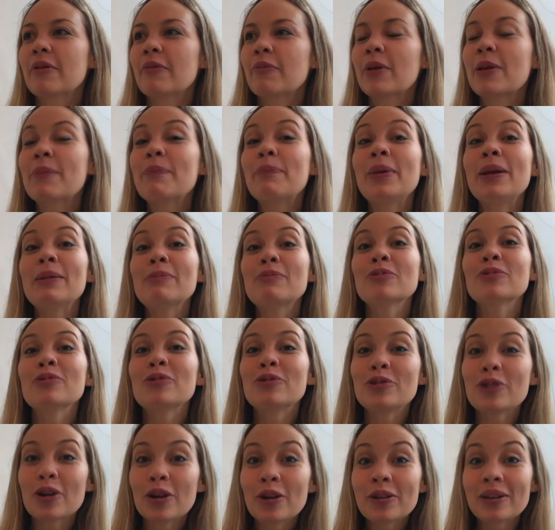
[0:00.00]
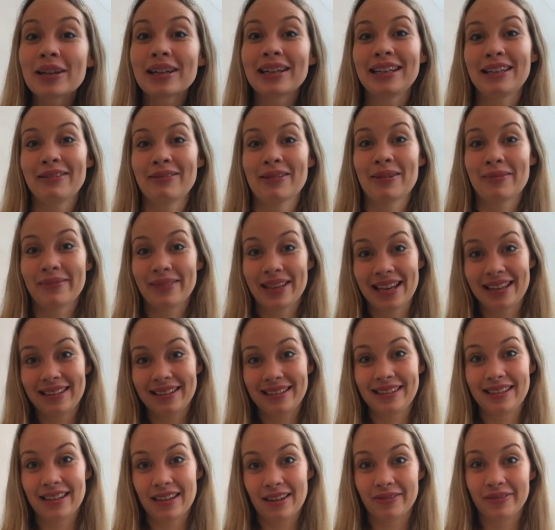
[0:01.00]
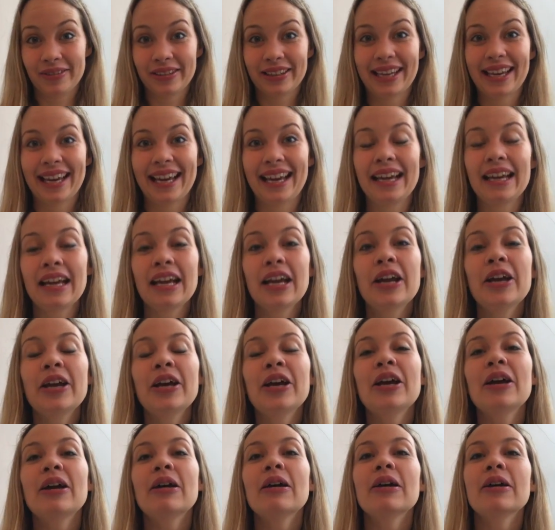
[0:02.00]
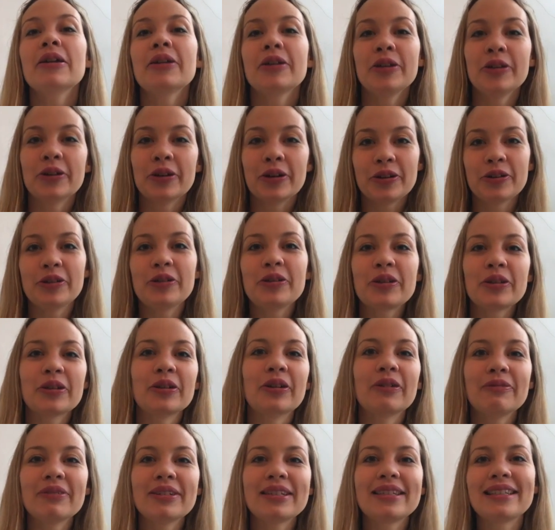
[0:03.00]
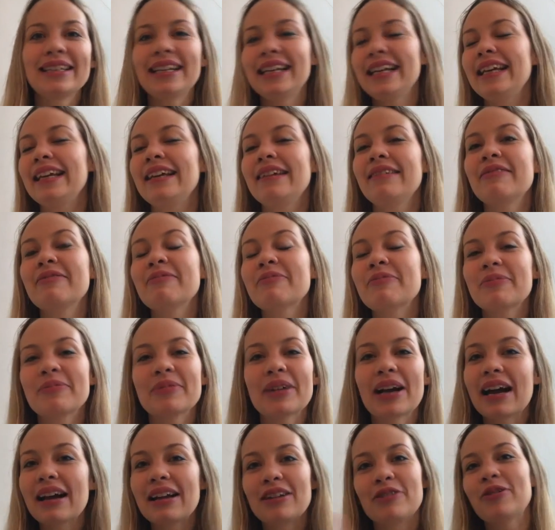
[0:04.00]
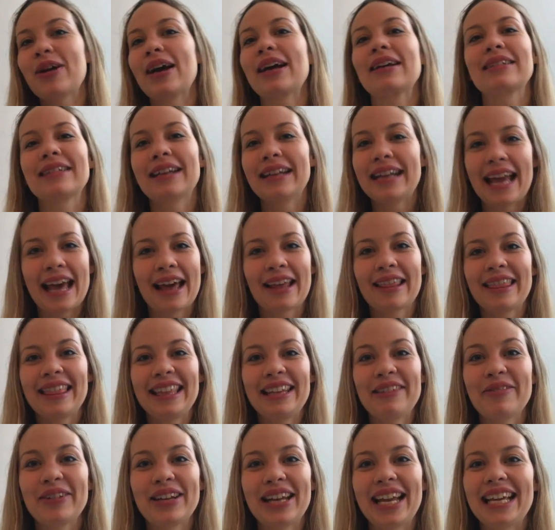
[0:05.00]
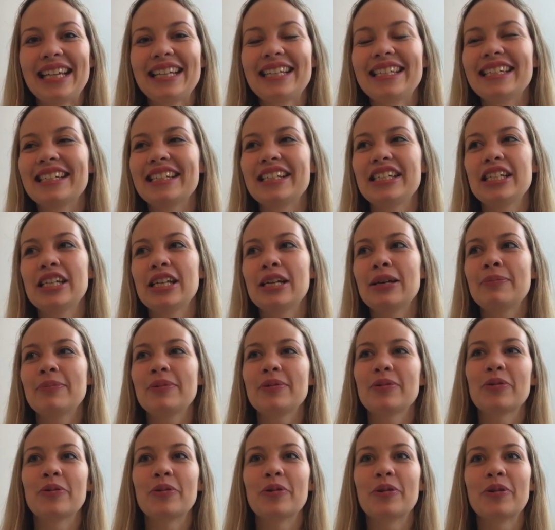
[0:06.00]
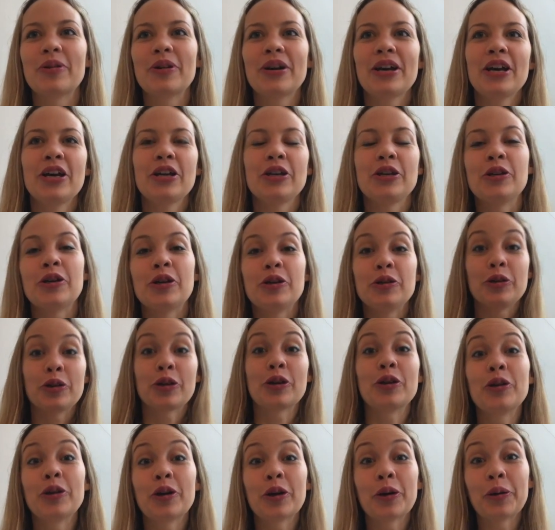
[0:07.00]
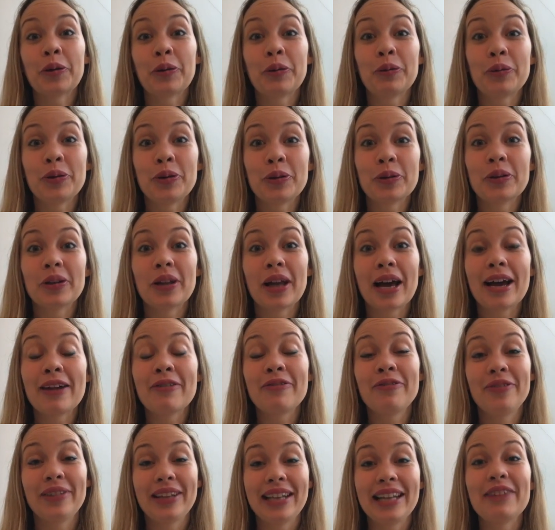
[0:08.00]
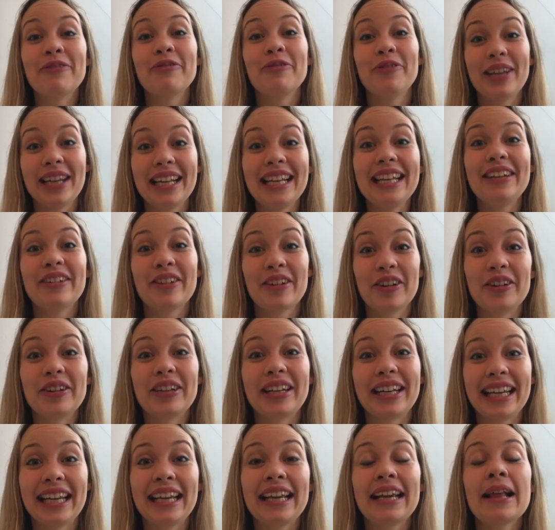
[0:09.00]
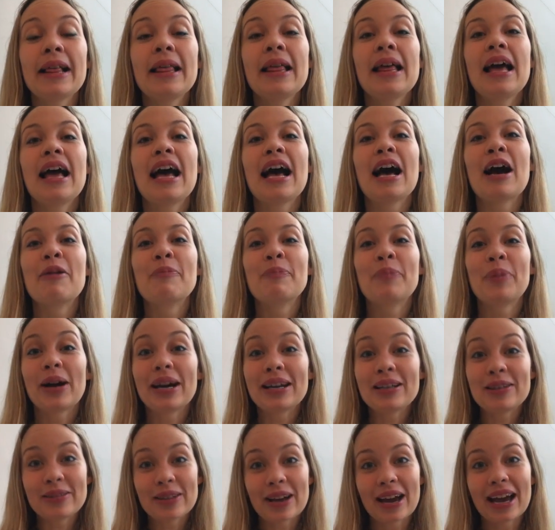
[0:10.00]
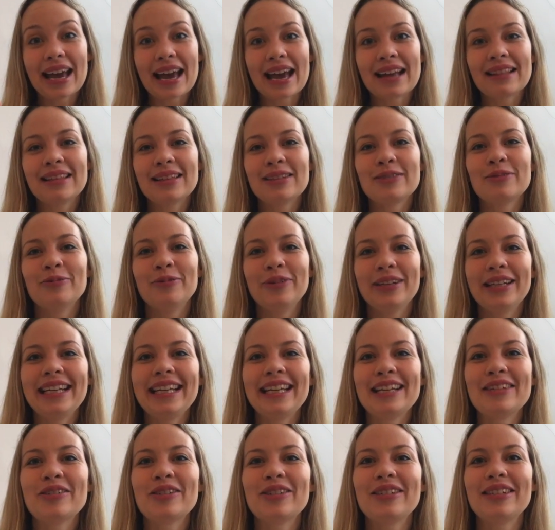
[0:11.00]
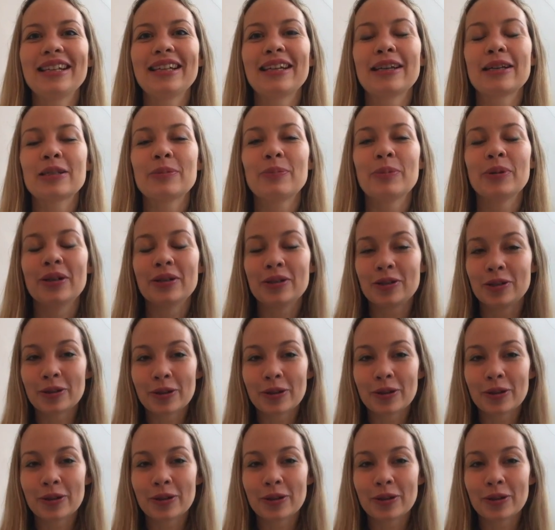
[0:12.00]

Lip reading: When people don't clear up their stuff, okay, you can obviously attract unhealthy relationships, or you can go through your life feeling really lonely, but I had this really interesting experience.